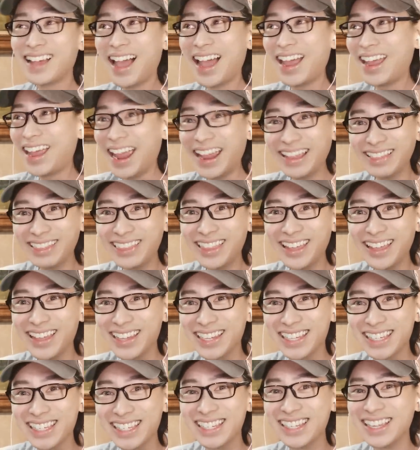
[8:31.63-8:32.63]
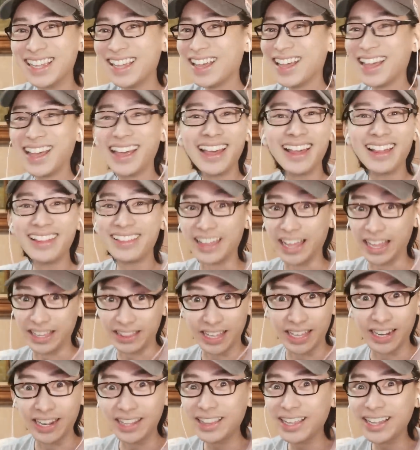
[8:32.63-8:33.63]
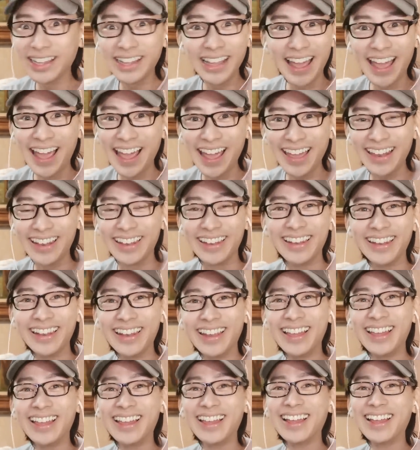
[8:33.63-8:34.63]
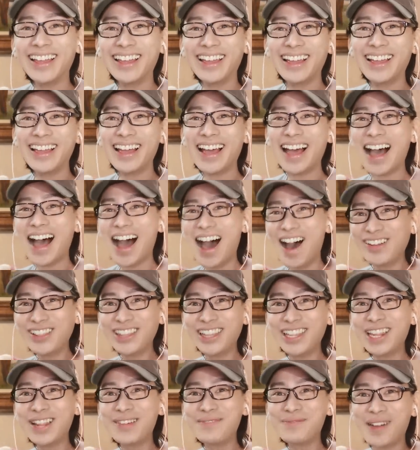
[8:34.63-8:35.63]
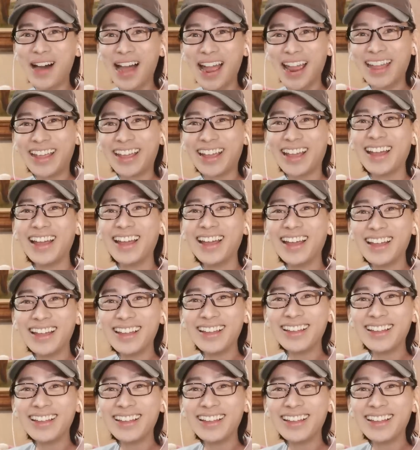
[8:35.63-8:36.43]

I hate this. They did it again. How did the mic